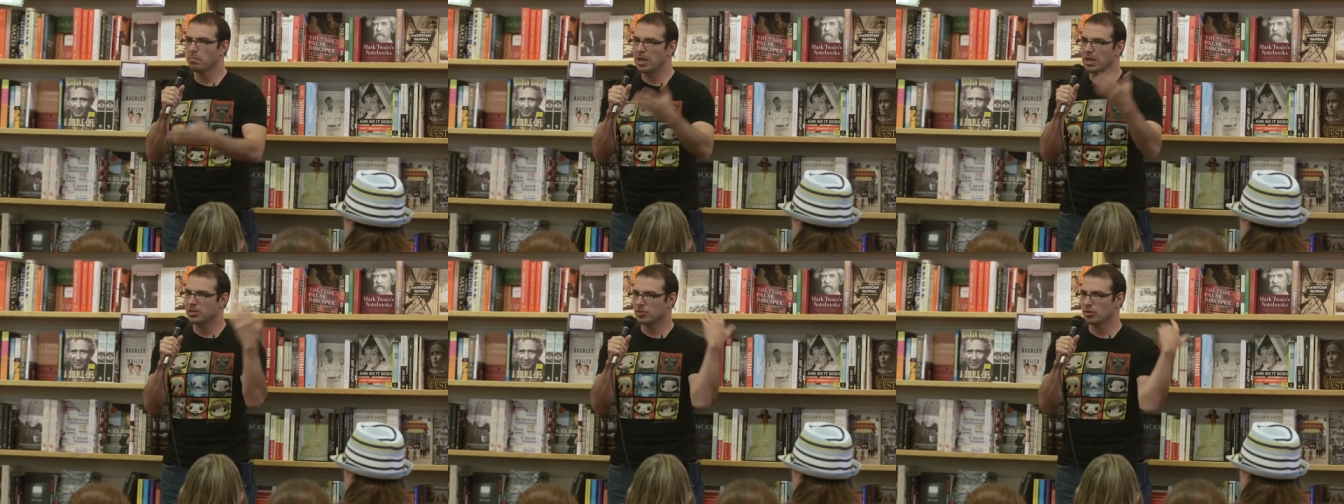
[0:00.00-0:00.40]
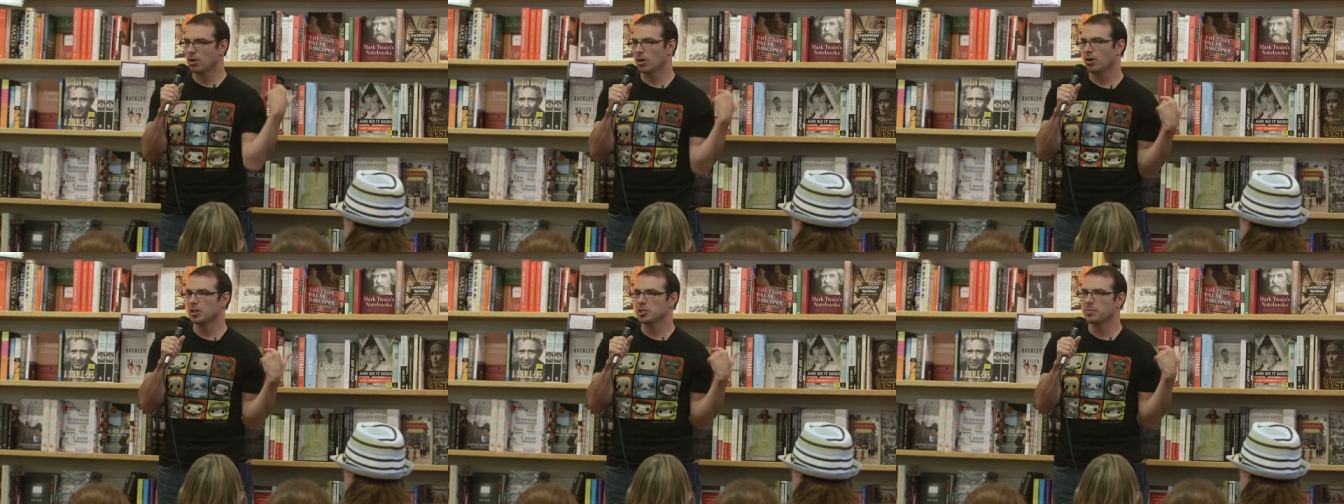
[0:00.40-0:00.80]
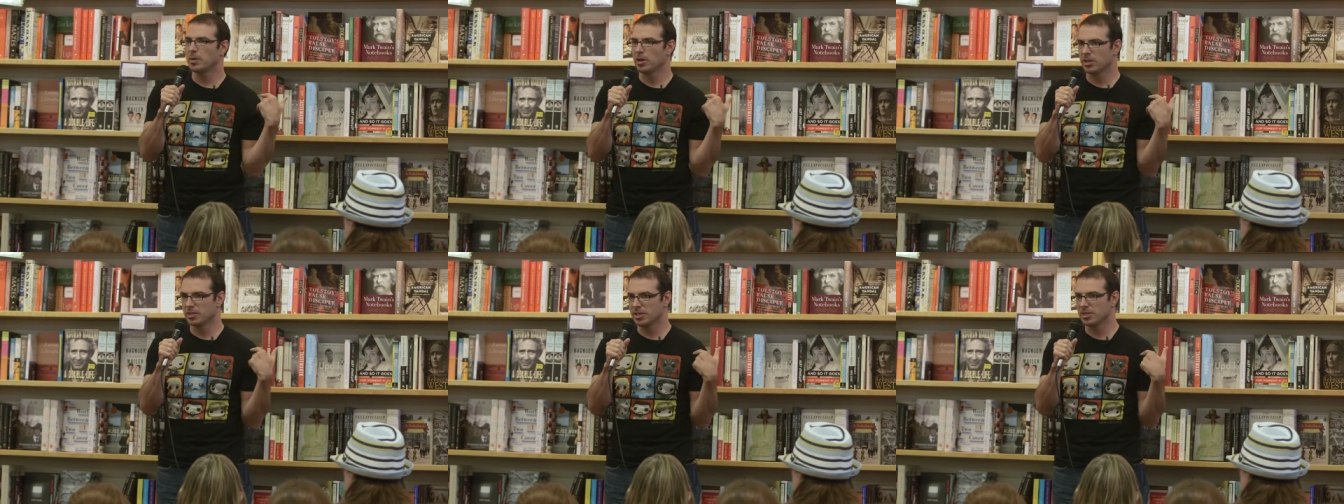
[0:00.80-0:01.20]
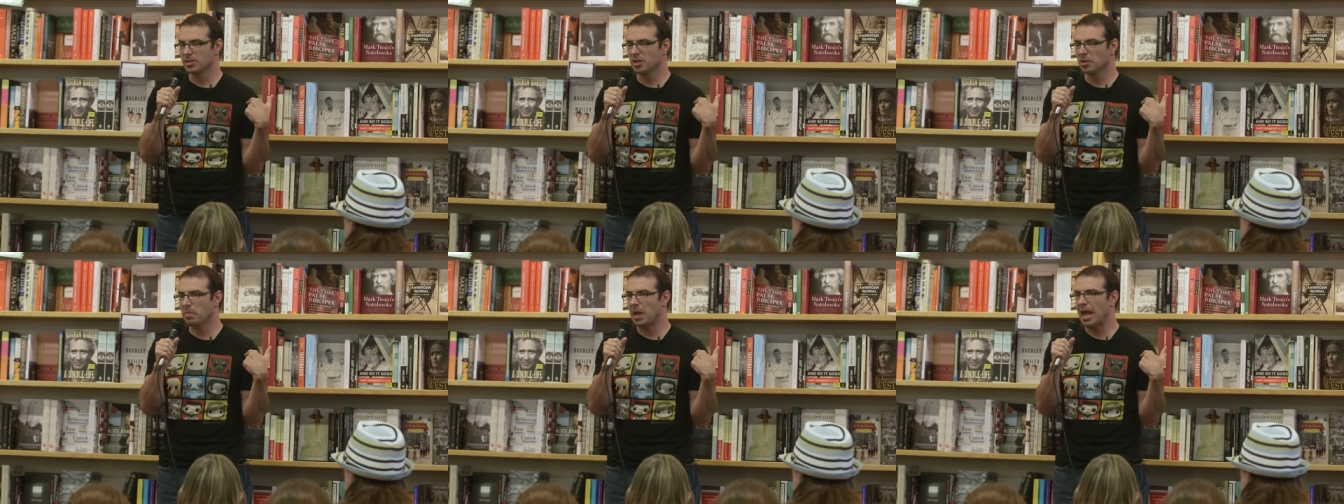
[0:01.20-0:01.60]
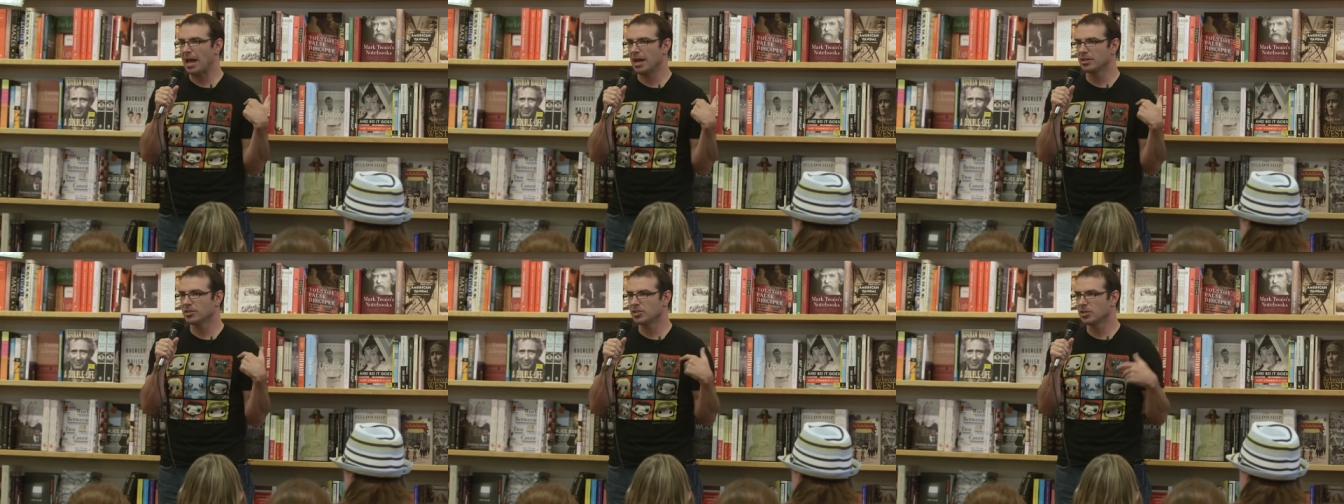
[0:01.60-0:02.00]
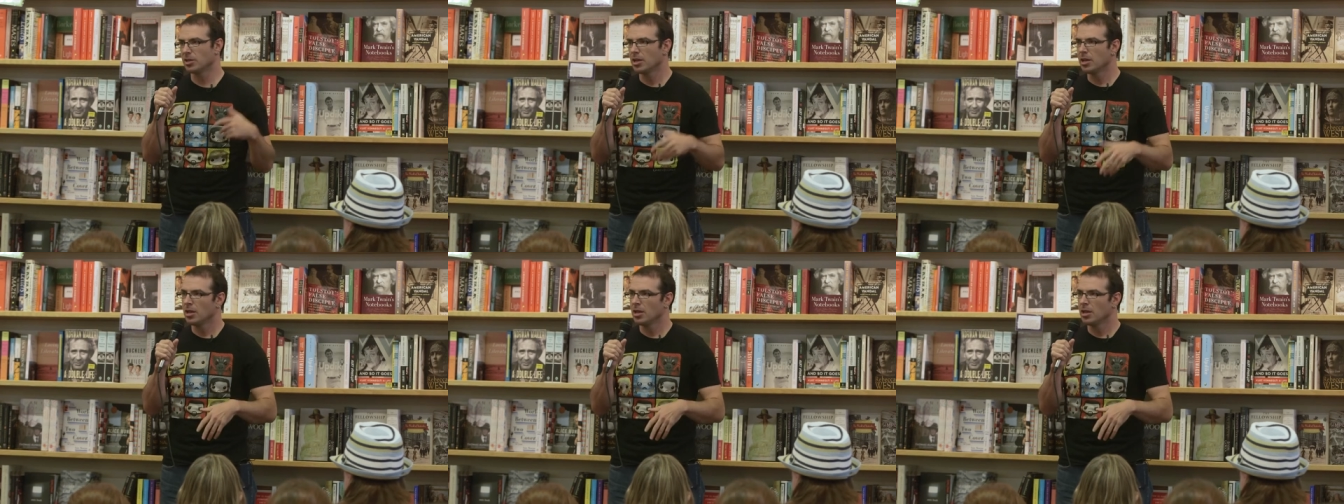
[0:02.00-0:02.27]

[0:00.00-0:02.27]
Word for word: based on our experiences in the past.